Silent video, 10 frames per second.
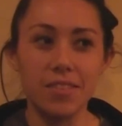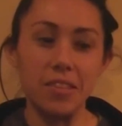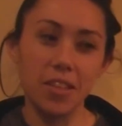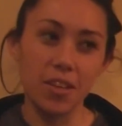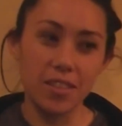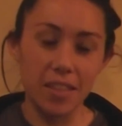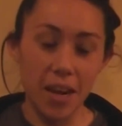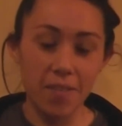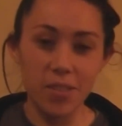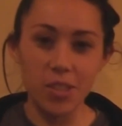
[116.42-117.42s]

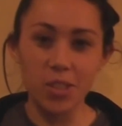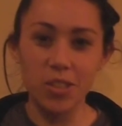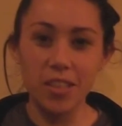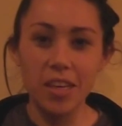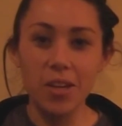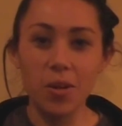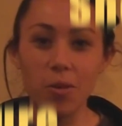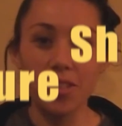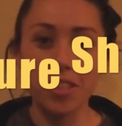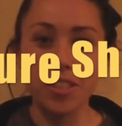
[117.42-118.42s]
kind of a
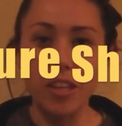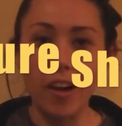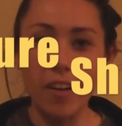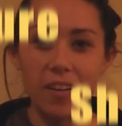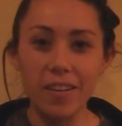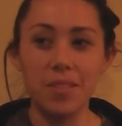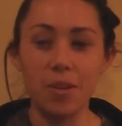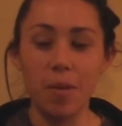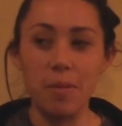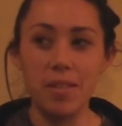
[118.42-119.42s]
culture shock.
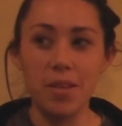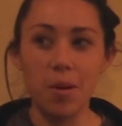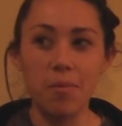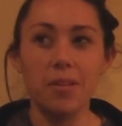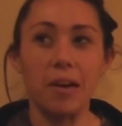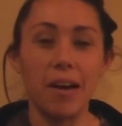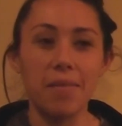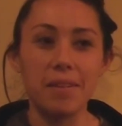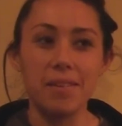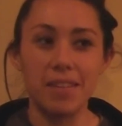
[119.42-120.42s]
So I missed home a lot. I
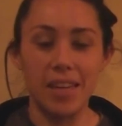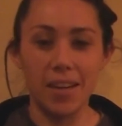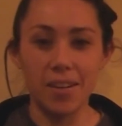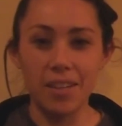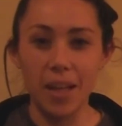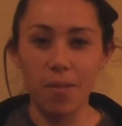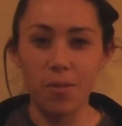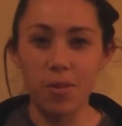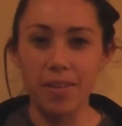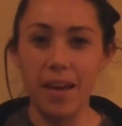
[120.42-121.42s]
mean, here in
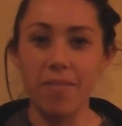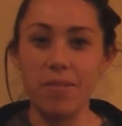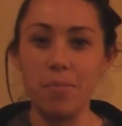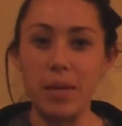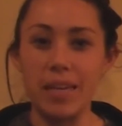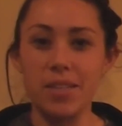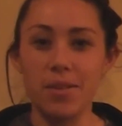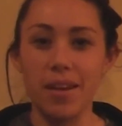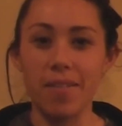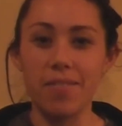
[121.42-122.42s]
California we have the beach,
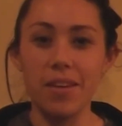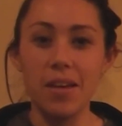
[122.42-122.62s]
we have